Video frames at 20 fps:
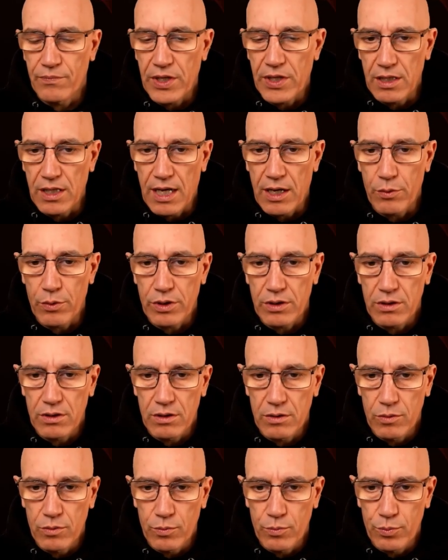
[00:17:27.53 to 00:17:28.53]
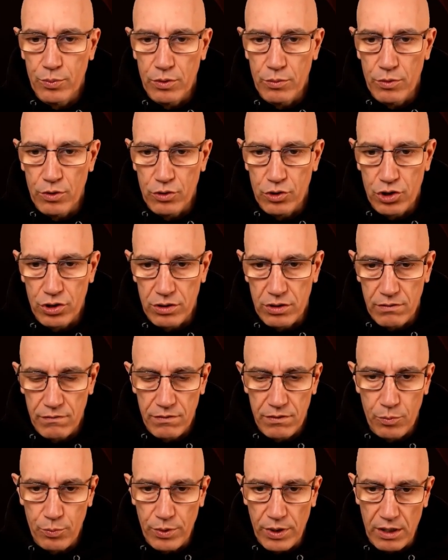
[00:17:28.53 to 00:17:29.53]
allowing the promotion of
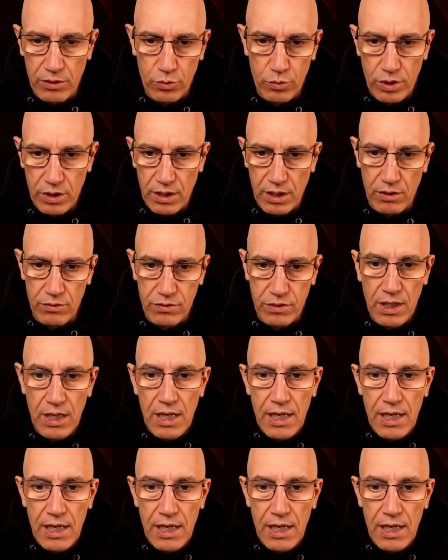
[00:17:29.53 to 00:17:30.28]
the pawn without